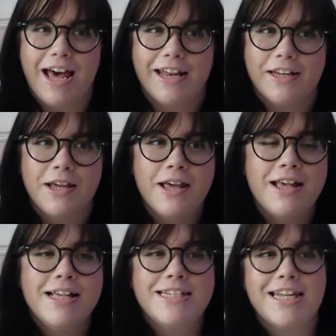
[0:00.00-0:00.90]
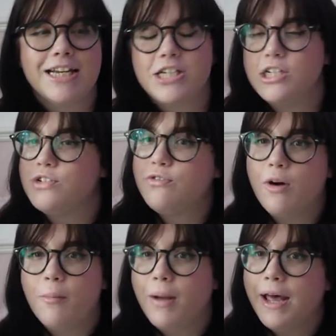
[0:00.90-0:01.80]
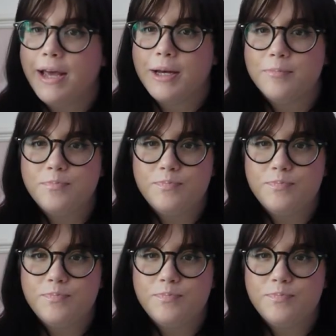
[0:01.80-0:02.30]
and sections from like